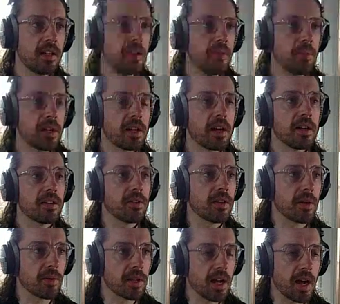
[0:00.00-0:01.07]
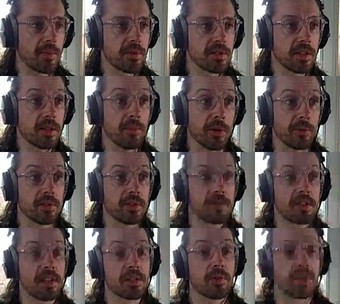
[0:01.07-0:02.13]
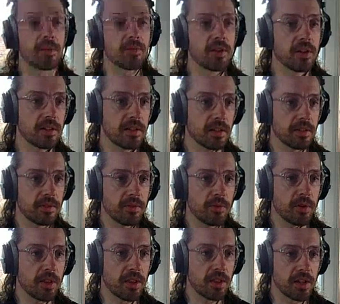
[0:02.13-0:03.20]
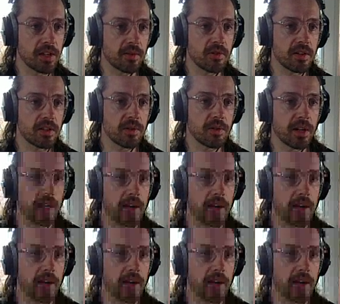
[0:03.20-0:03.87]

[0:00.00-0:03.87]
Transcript: But I can't do that with the cameras at the moment. So that's what one of the things I'm trying to work out.